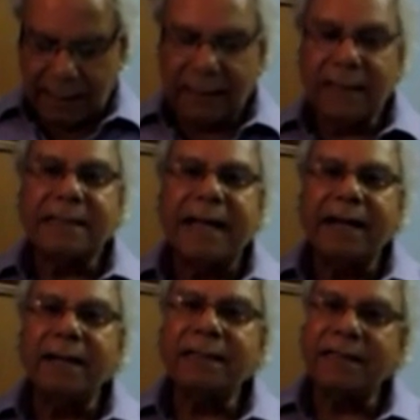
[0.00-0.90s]
The
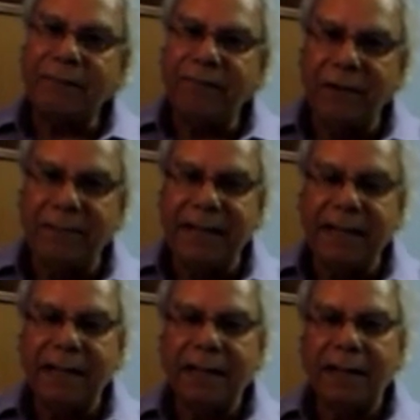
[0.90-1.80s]
second step will
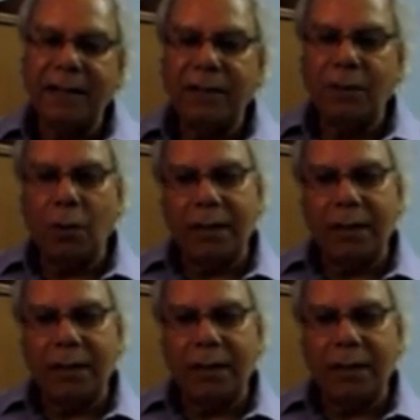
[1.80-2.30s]
be to